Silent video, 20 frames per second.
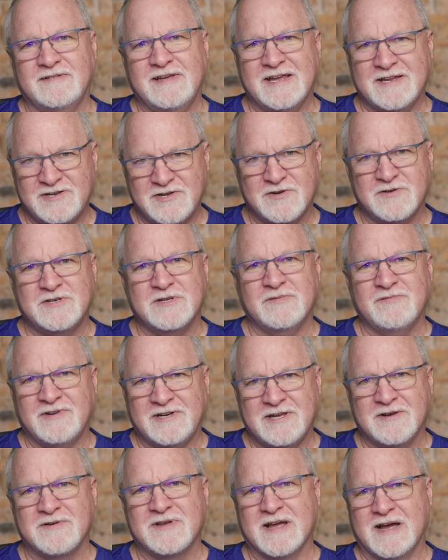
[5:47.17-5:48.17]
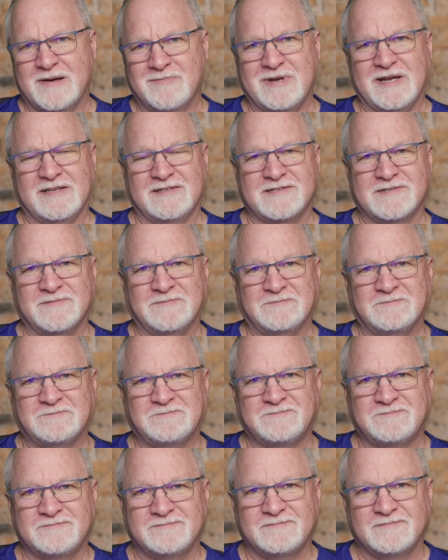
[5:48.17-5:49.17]
in YouTube video comments.
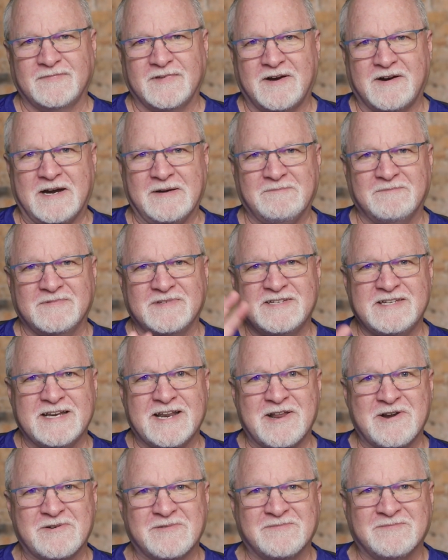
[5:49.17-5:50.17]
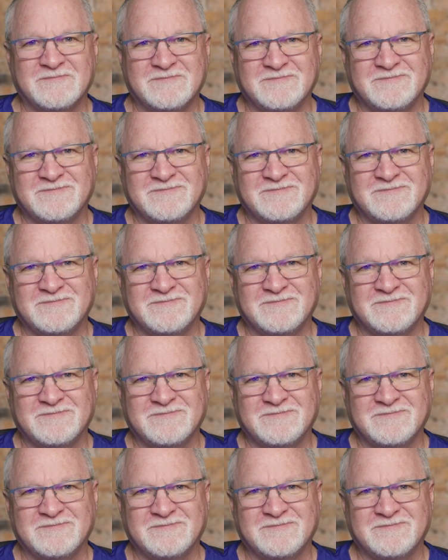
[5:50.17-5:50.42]
All right, see you later.